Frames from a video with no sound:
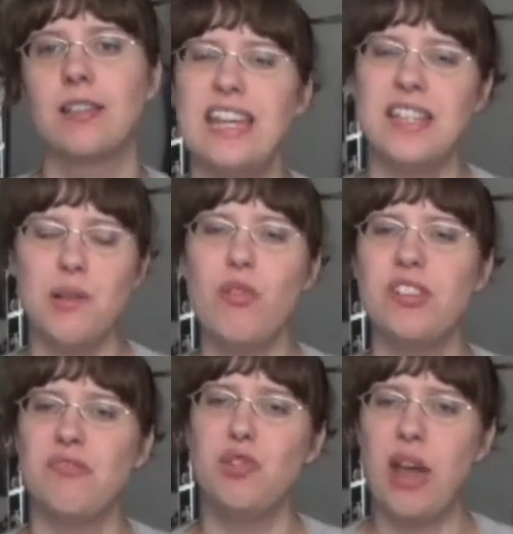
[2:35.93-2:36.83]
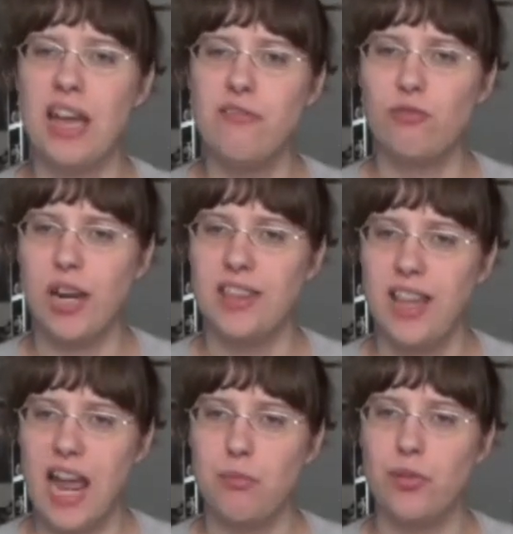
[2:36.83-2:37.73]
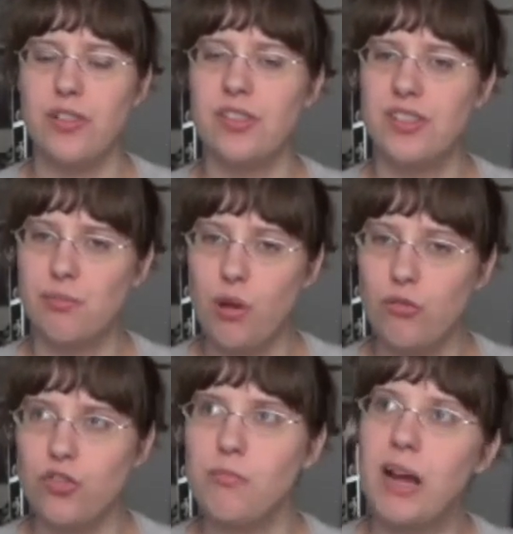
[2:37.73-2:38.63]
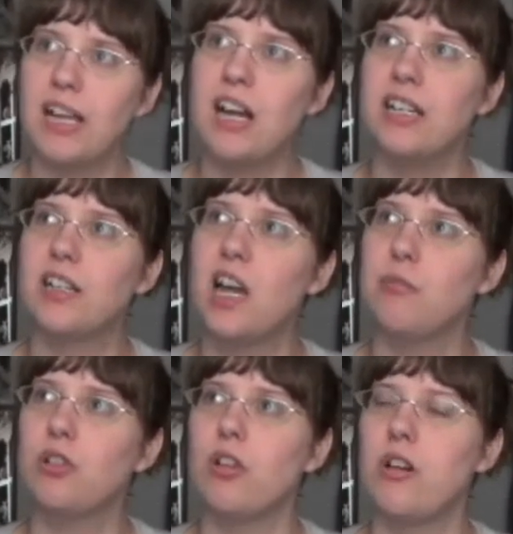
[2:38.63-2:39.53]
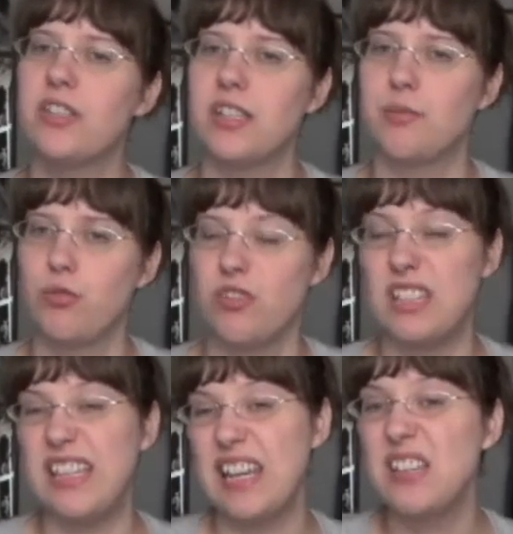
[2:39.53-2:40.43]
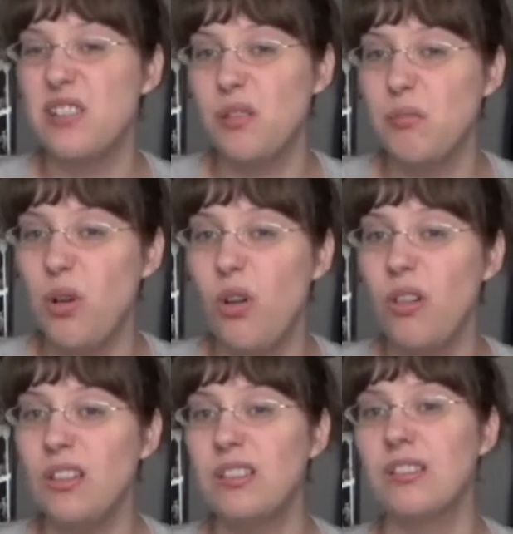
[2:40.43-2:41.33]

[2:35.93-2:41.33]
In some ways, if you have read Labyrinth, Sepulchre might kind of come across as predictable.